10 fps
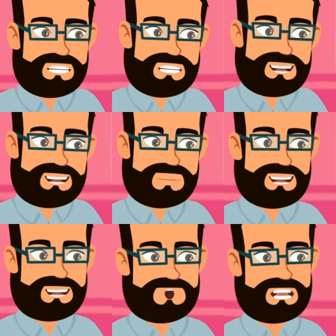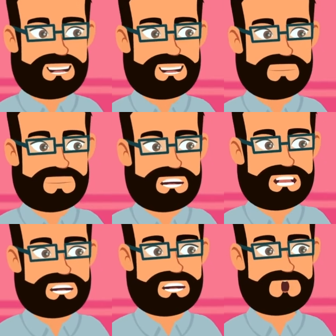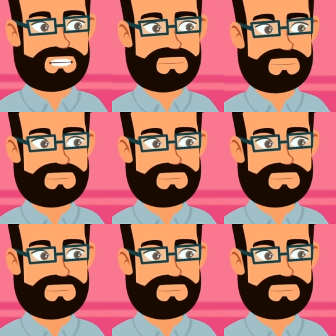Saint Bishoy the Beloved.